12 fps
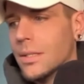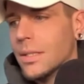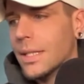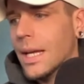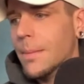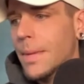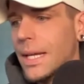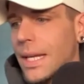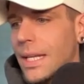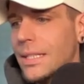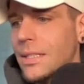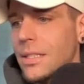Today, my
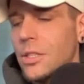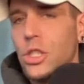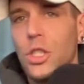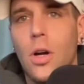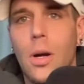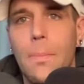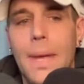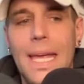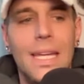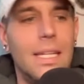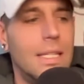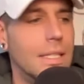guest is
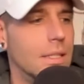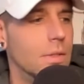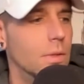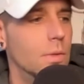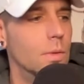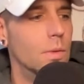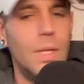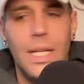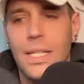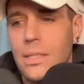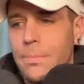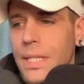Charmaine, who
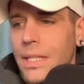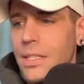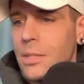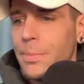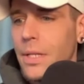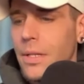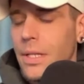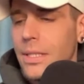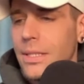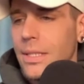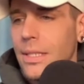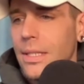has been
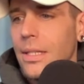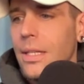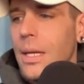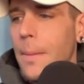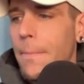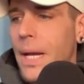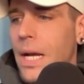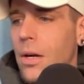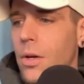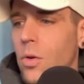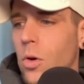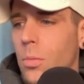experiencing
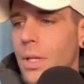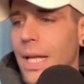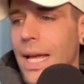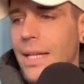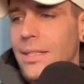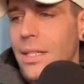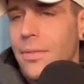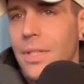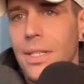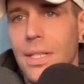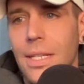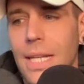paranormal
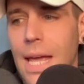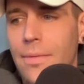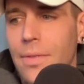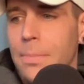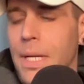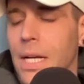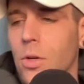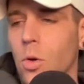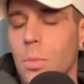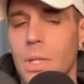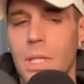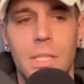activity and having
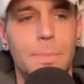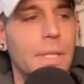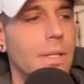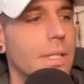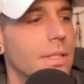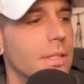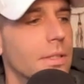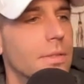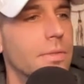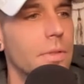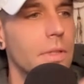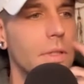paranormal experiences
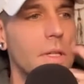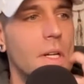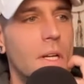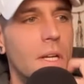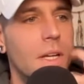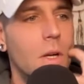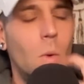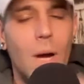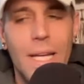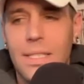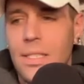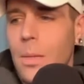for
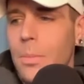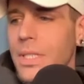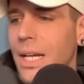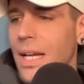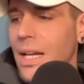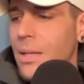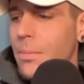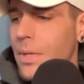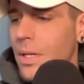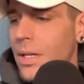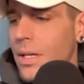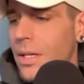quite some time.
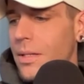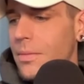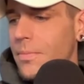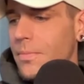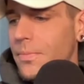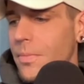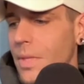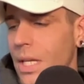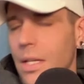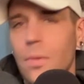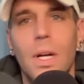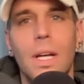
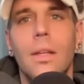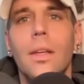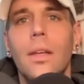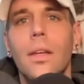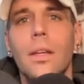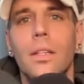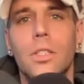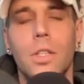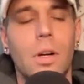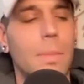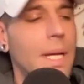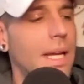Anyway,
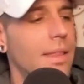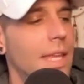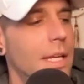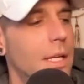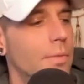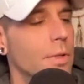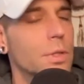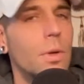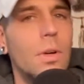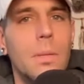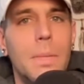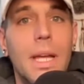Charmaine, thank you for
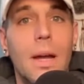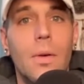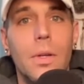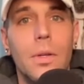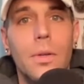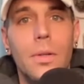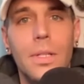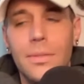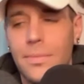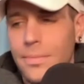joining me. How are you doing?